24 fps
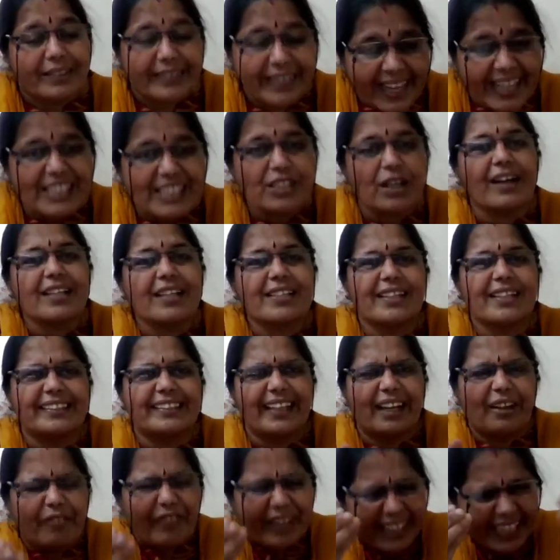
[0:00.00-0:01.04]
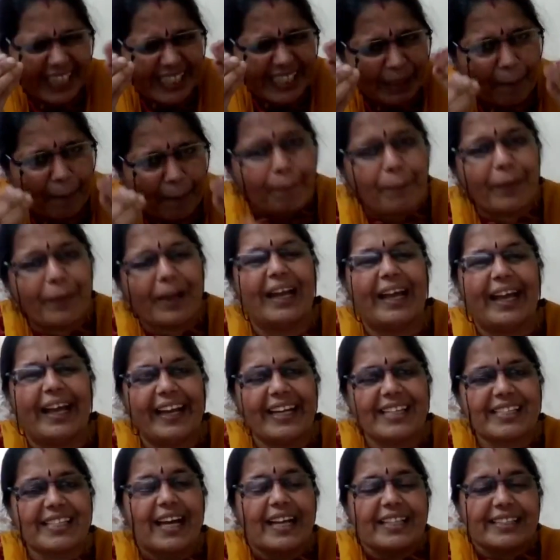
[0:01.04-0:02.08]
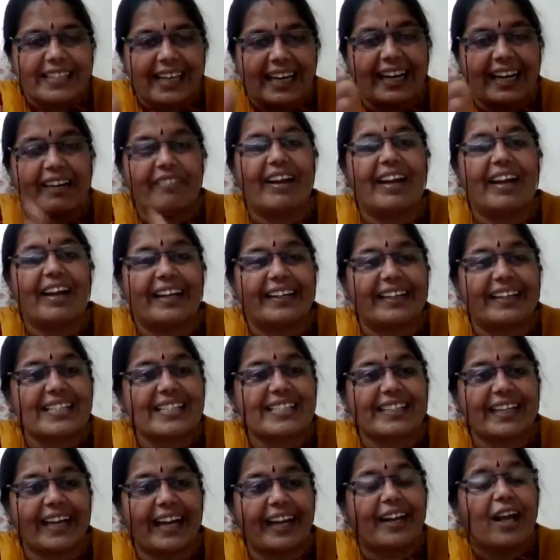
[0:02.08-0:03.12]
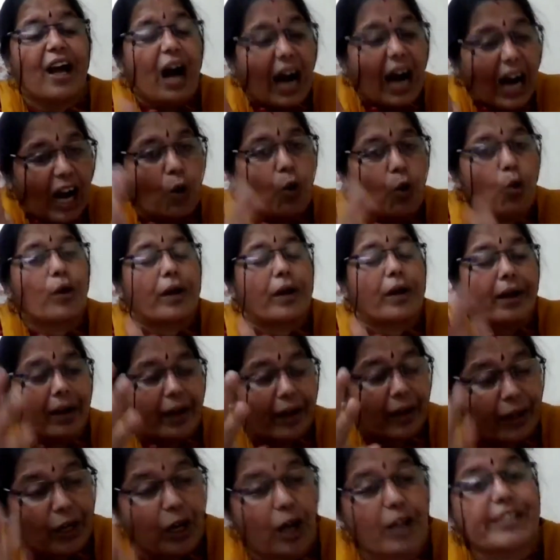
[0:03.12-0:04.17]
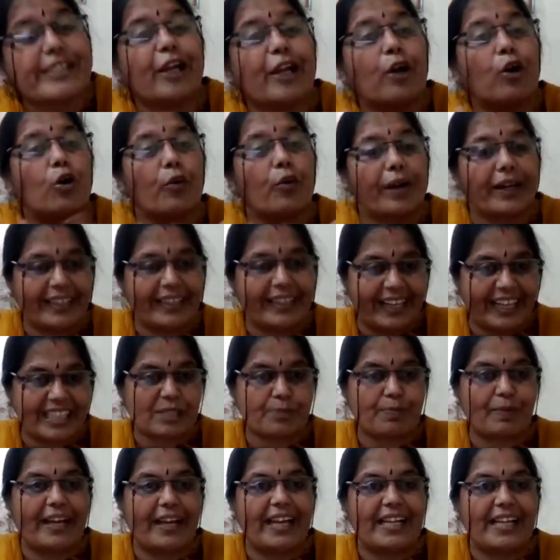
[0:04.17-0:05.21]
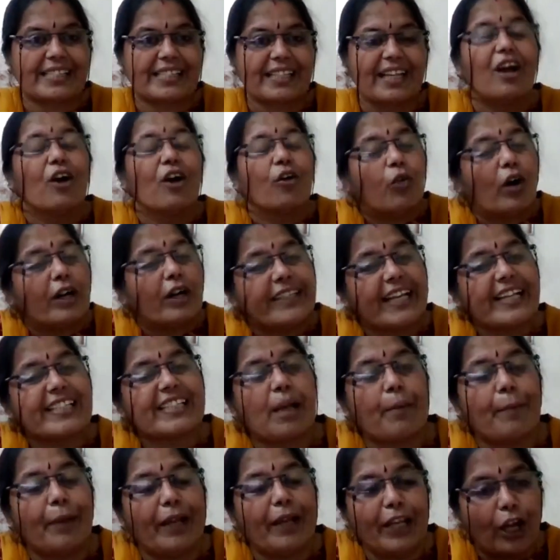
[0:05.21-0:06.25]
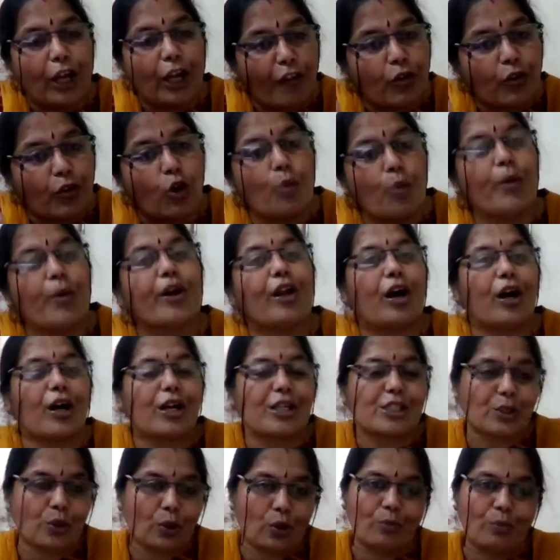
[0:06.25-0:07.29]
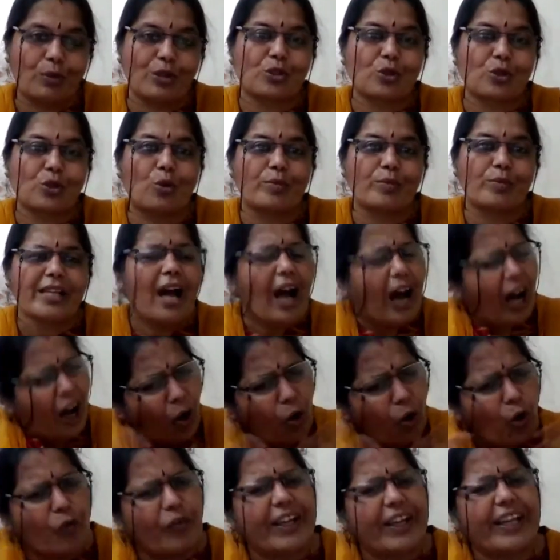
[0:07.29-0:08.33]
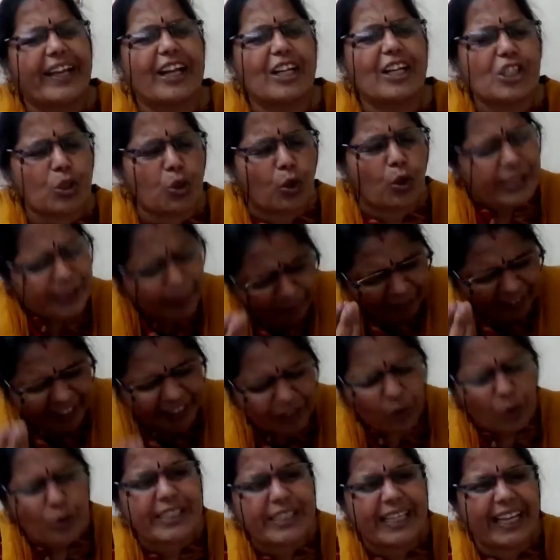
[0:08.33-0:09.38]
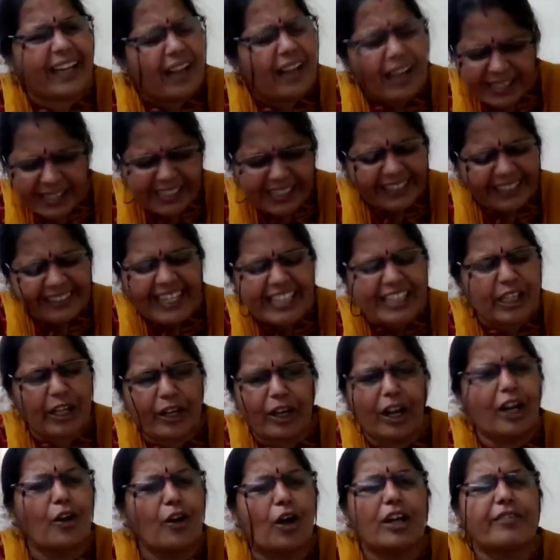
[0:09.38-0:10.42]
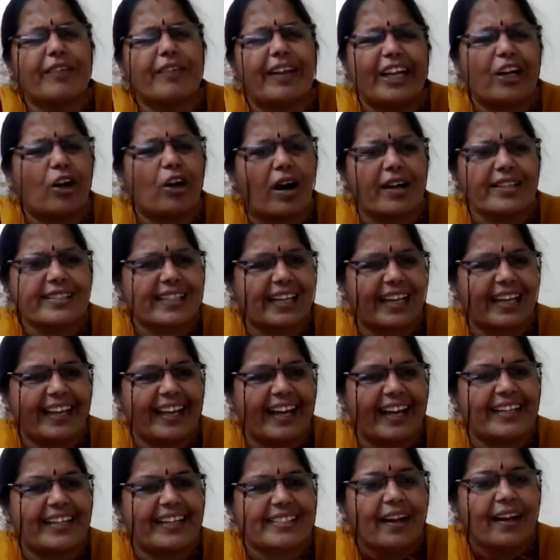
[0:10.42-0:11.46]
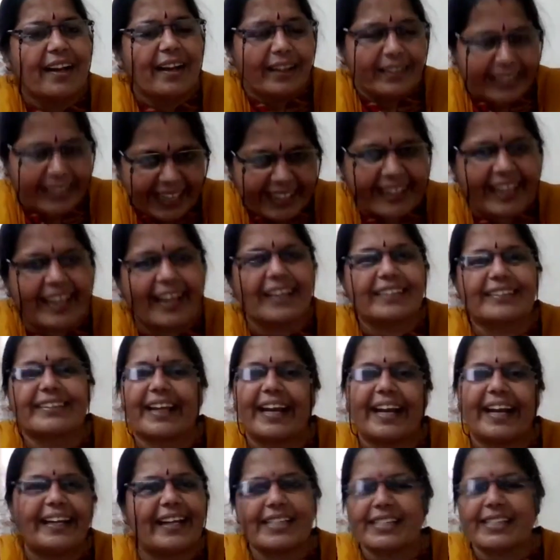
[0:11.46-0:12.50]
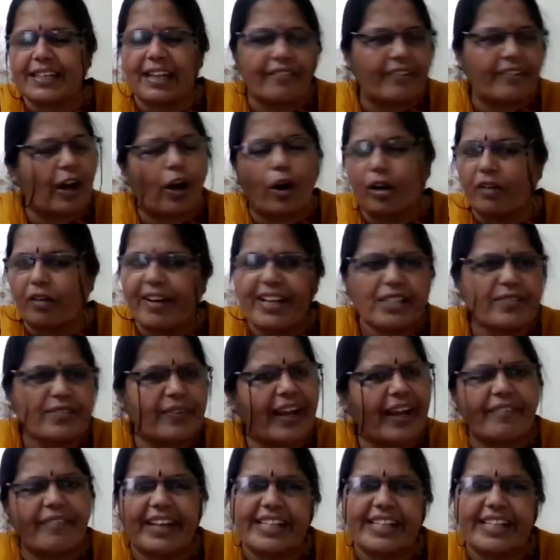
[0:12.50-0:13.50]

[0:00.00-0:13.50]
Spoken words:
These are certain very simple aids. Children will understand how crossing over takes place. What is the meaning of homologous chromosomes? How we can show simply using, see, these are all not very costly aids. Taking a thread is never, always we have